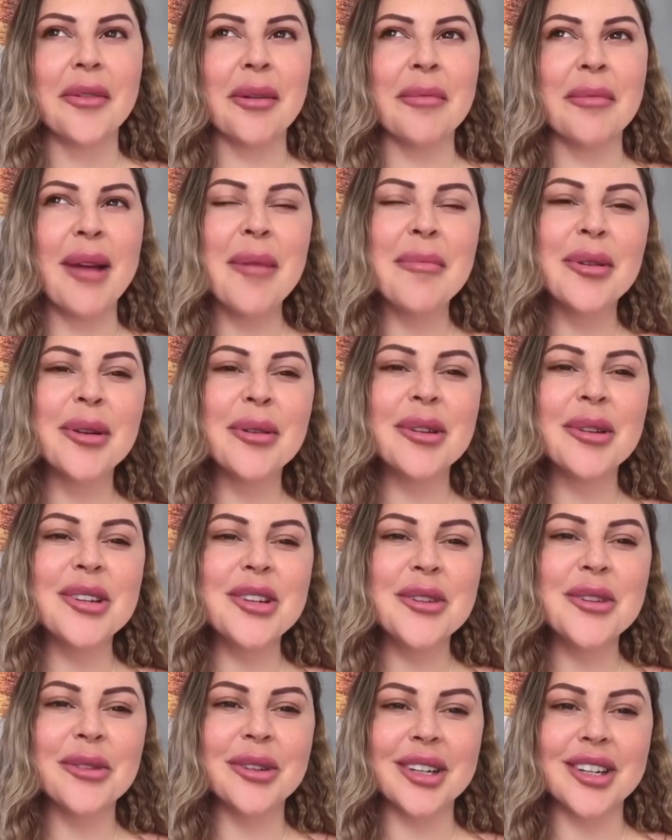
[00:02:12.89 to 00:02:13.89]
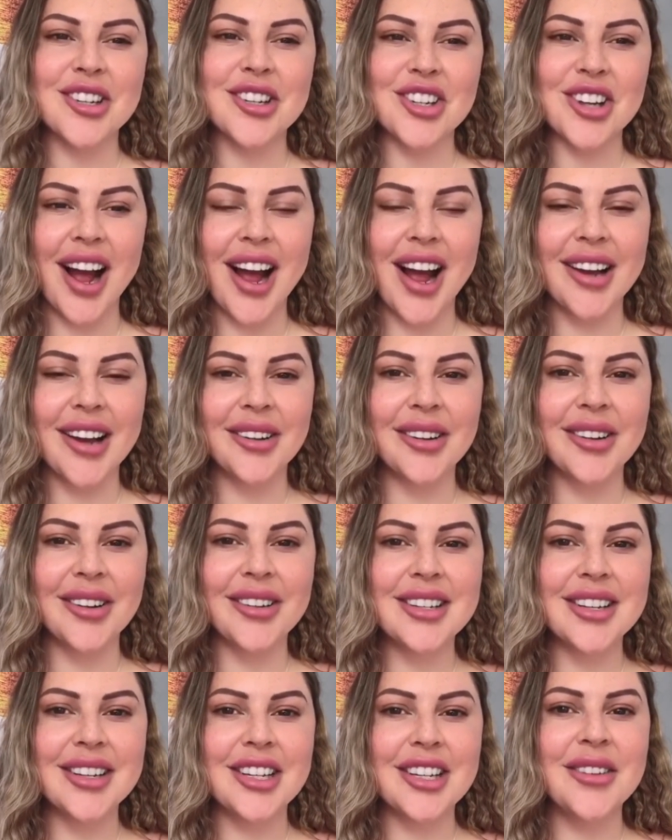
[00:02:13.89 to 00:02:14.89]
Remember when you were a
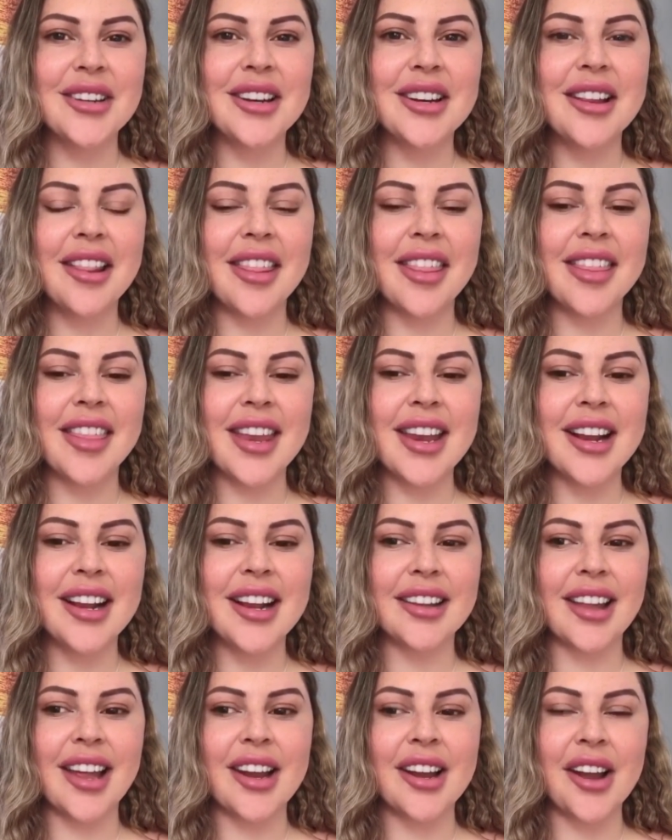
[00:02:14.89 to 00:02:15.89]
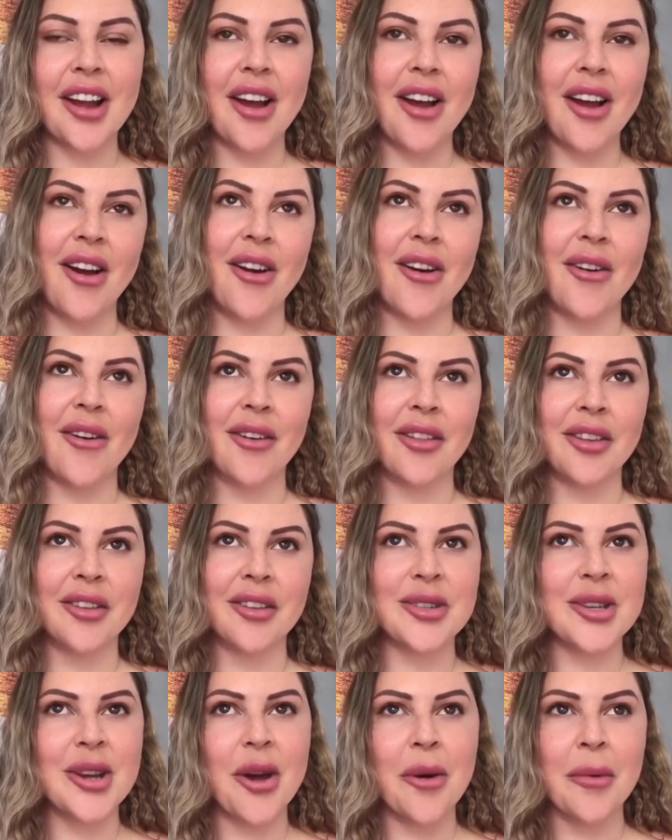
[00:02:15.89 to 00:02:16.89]
child, you didn't think like, oh,
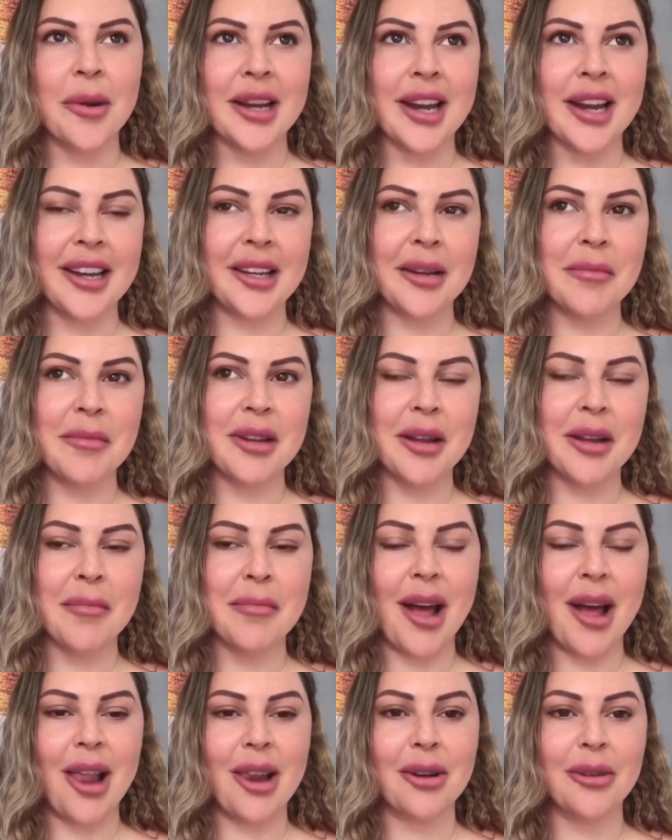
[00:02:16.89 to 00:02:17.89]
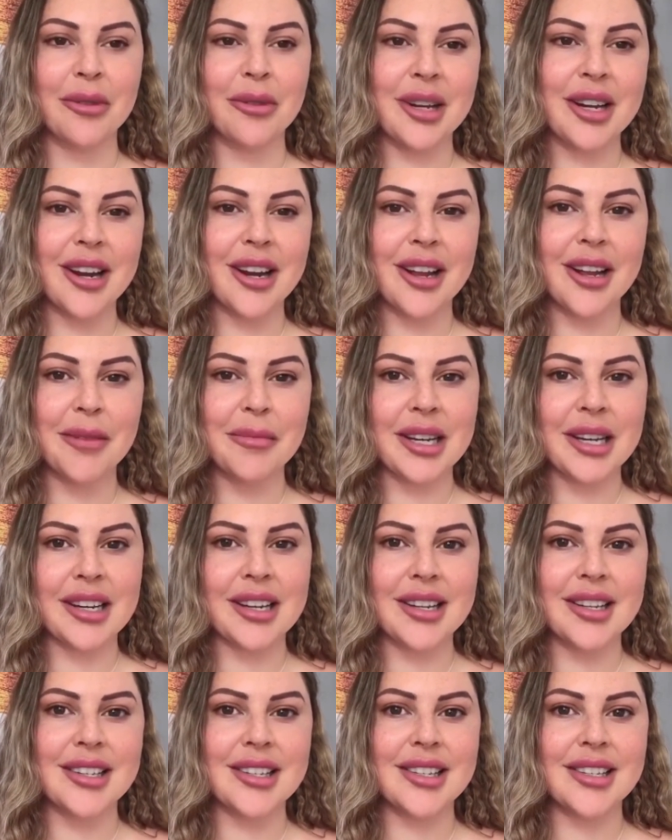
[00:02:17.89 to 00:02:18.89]
there's no way I can be a ballerina
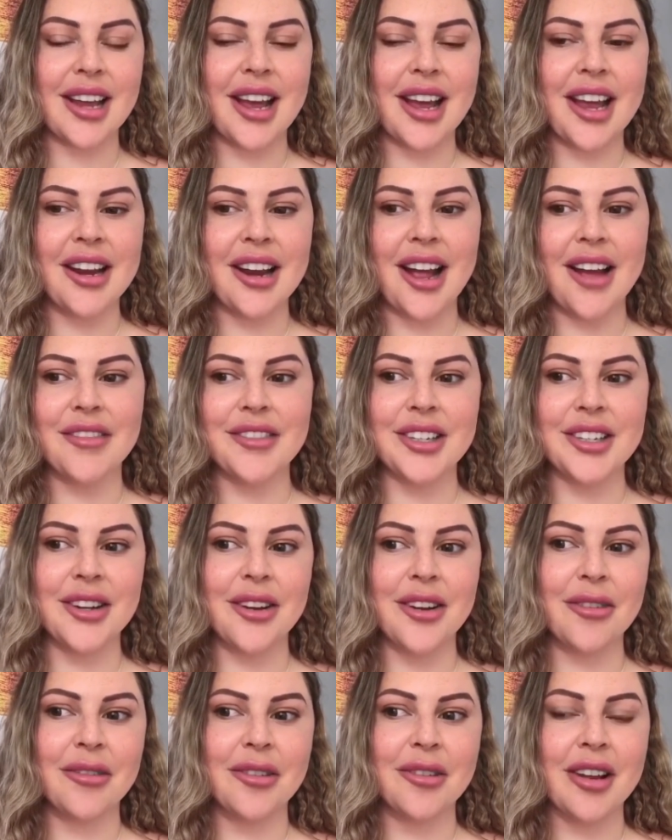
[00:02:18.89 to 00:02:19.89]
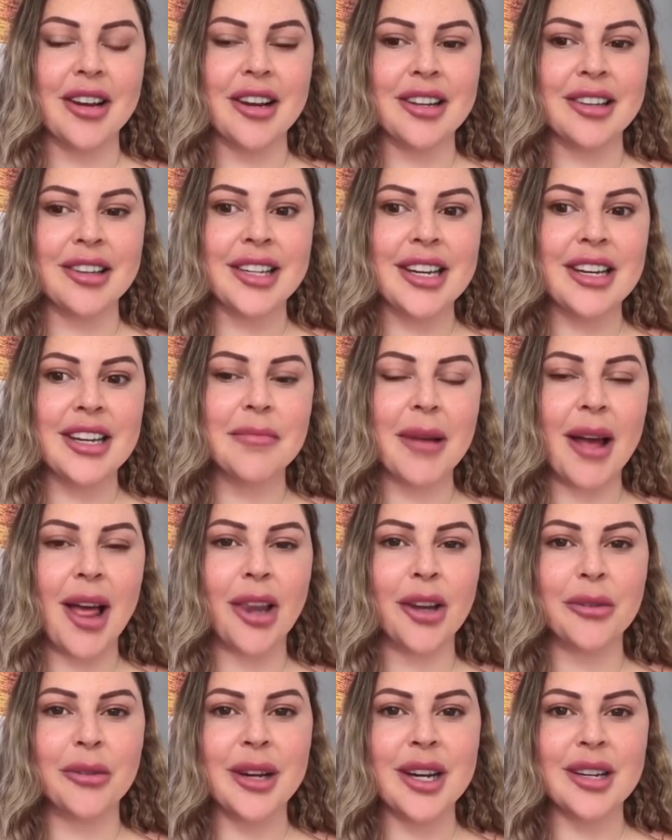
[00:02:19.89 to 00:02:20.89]
because I'd have to go to an elite
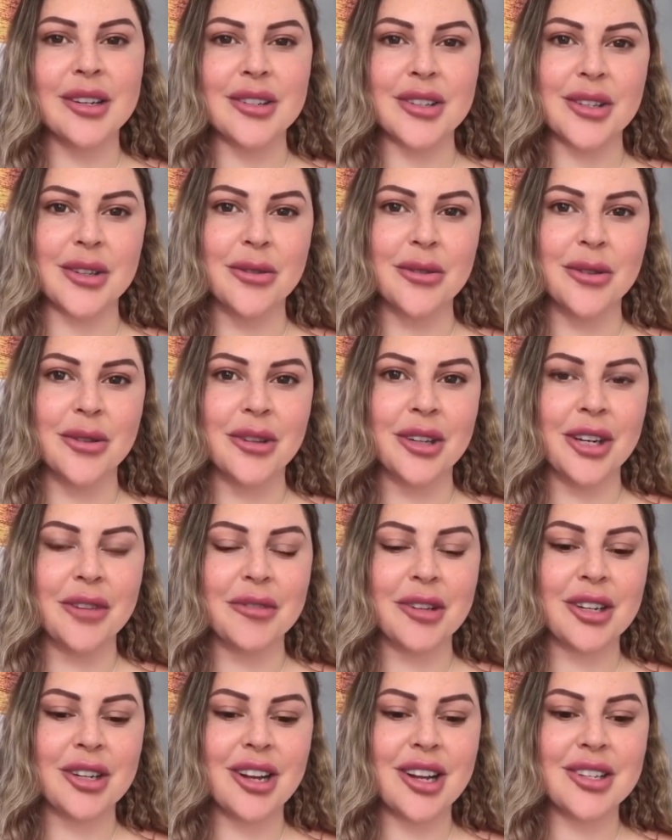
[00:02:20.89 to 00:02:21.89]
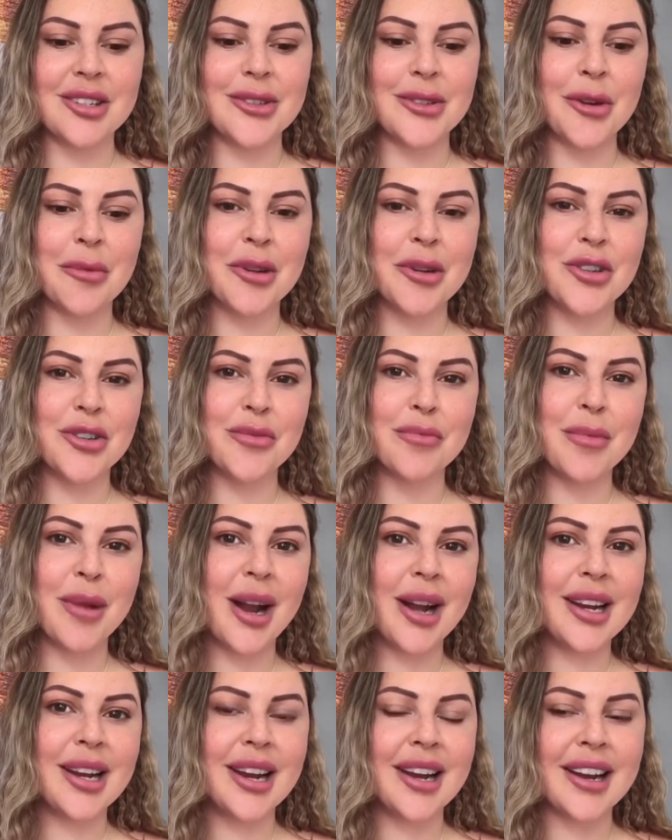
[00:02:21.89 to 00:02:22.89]
ballerina school and it would cost so much
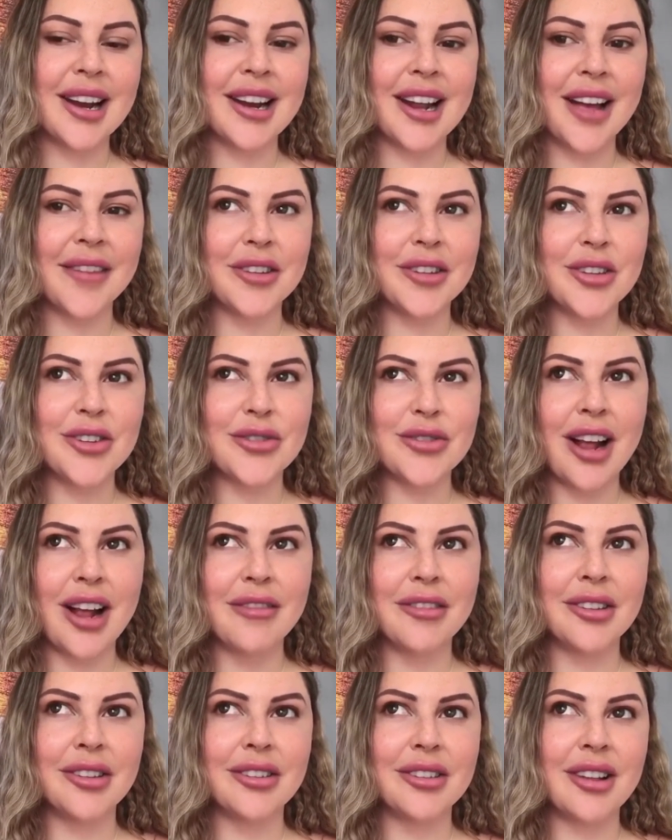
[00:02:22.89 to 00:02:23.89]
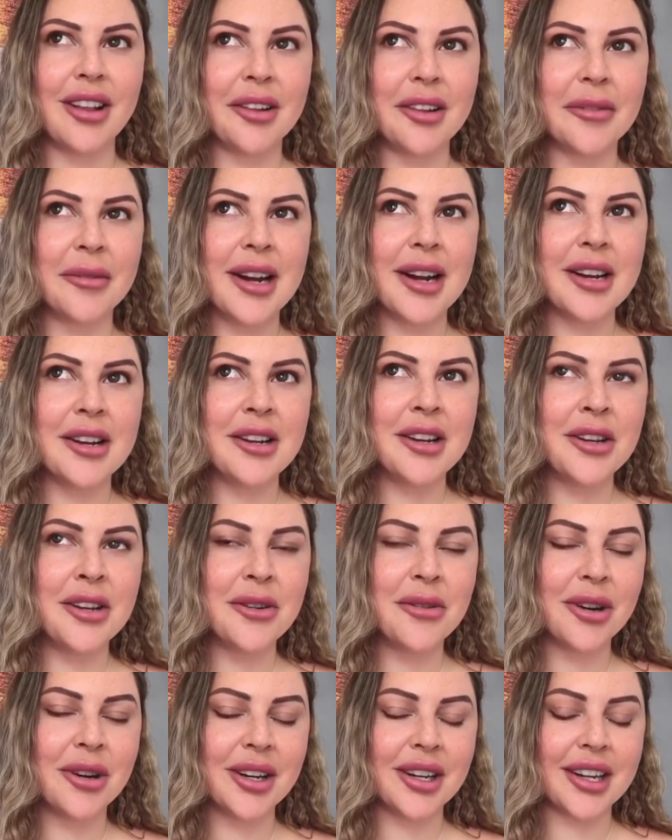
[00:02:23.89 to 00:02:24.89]
money and I'd have to travel all the way to New
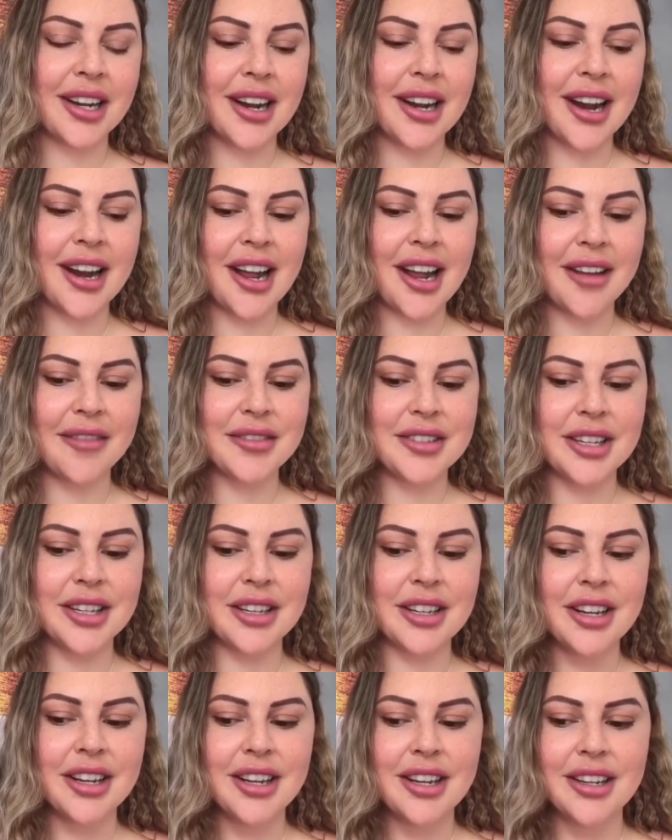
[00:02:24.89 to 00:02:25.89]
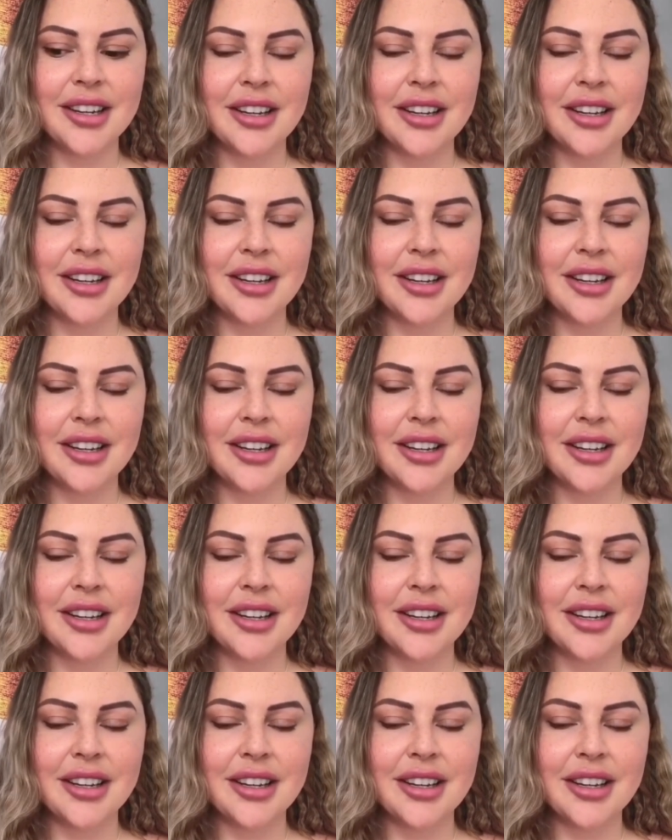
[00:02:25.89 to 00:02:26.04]
York and I'd have to